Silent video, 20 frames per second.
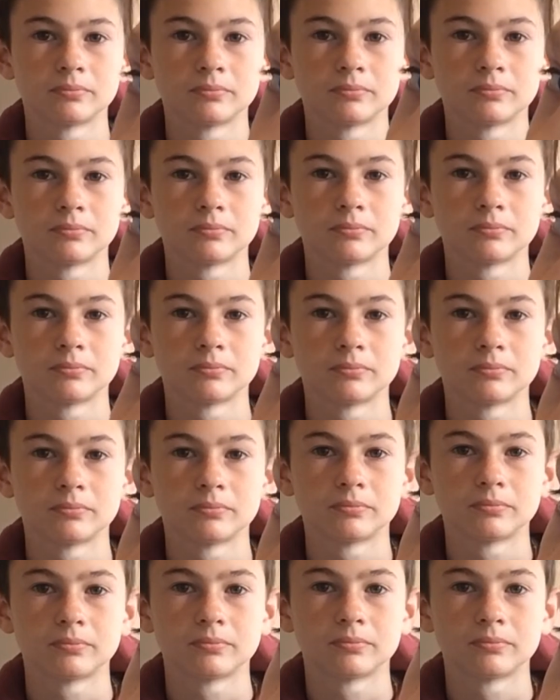
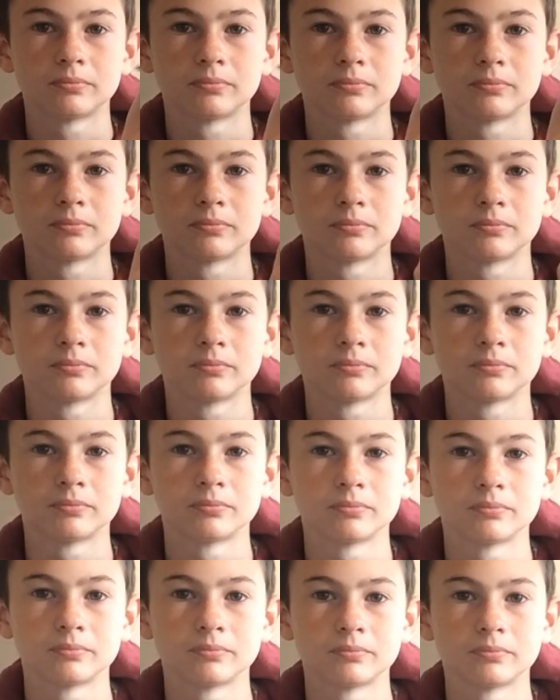
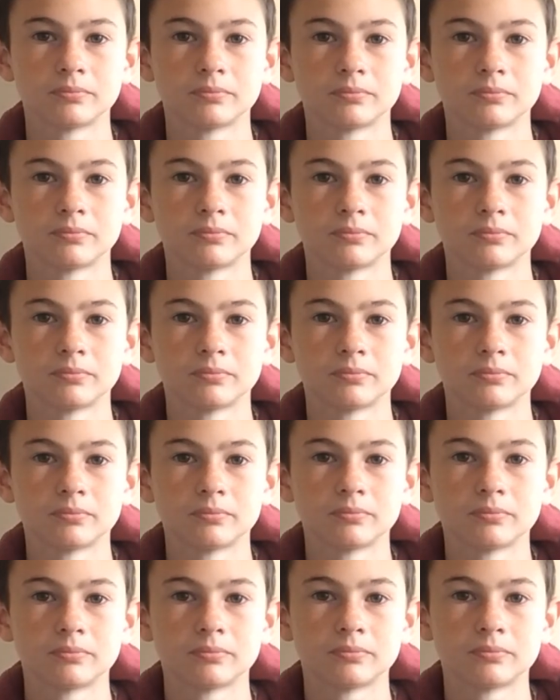
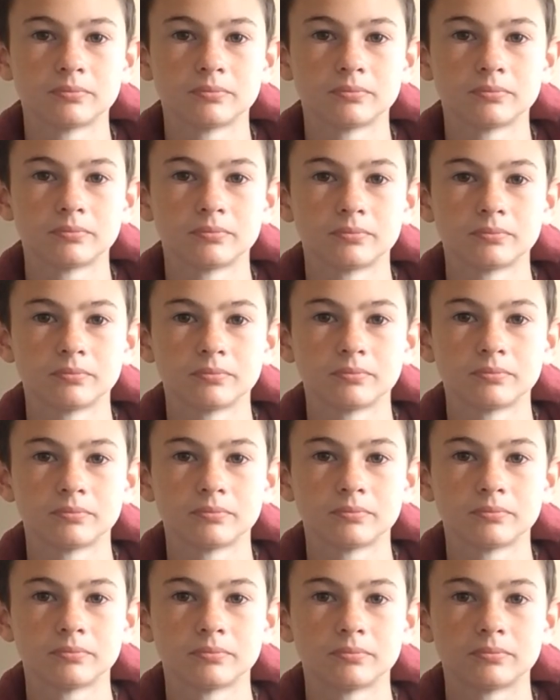
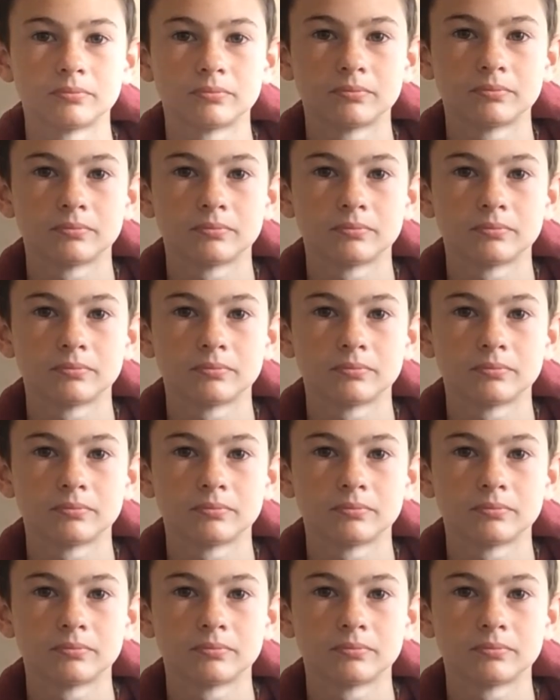No words are spoken by the person on screen.